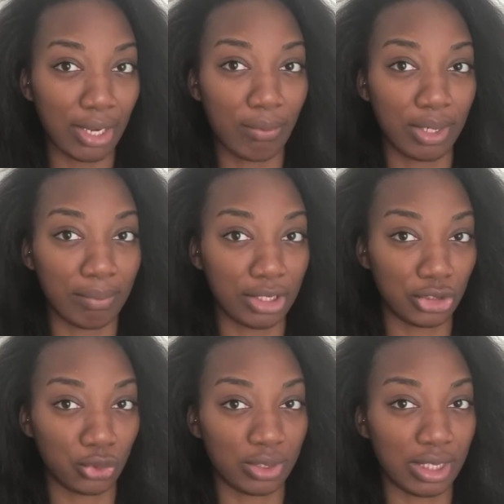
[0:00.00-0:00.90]
I want to make
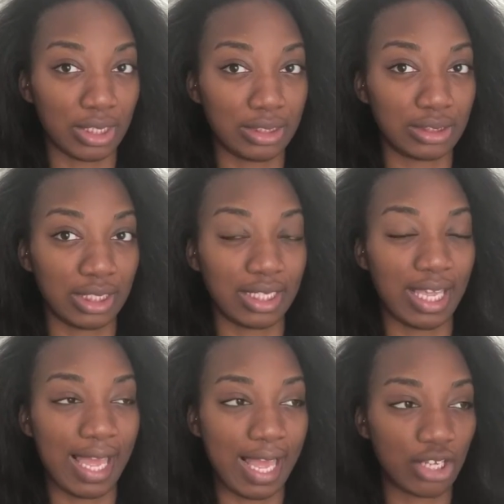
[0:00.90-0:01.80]
sure that it's like
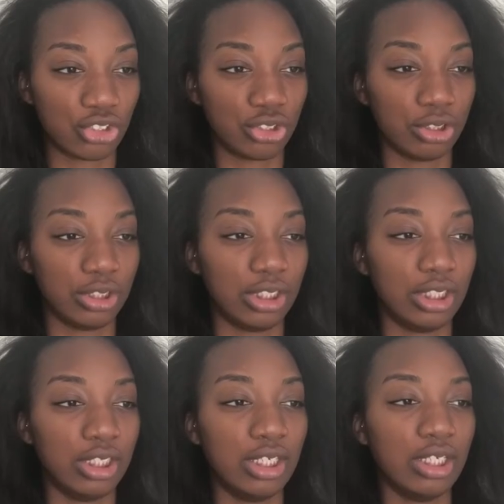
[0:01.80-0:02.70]

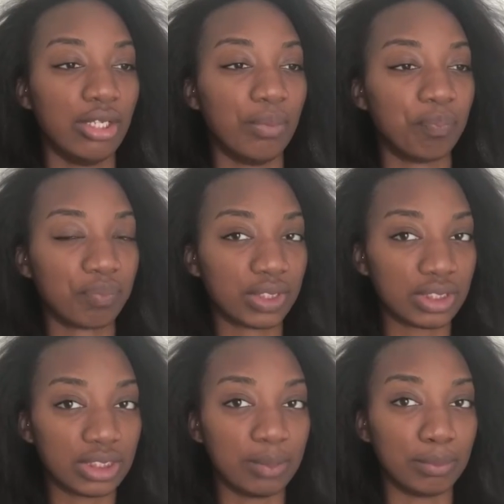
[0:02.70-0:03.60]
actually
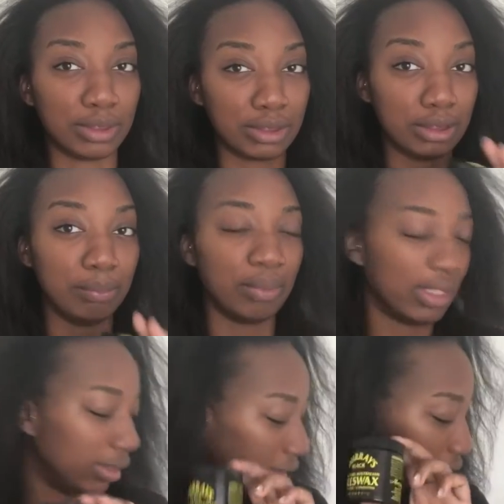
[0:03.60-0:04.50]
seamlessly
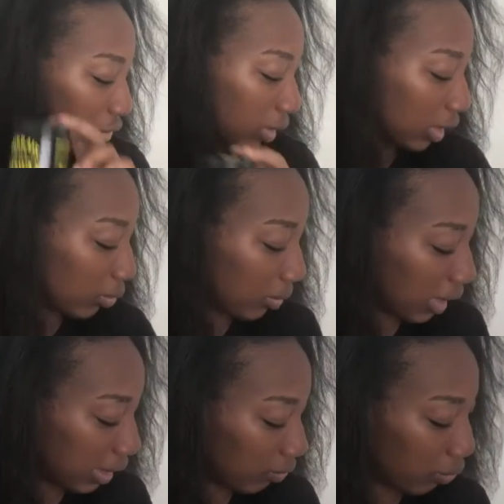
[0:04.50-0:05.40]
blended, so that's what
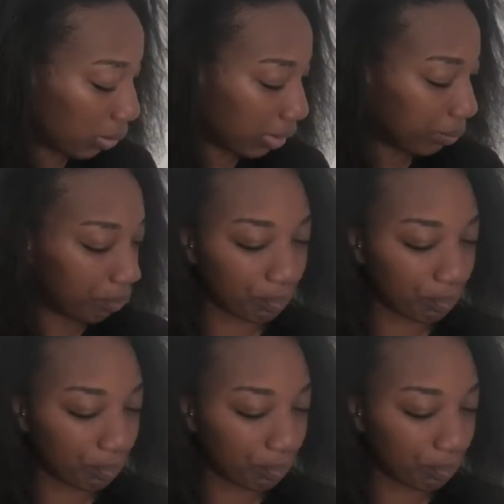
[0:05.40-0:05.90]
that's for.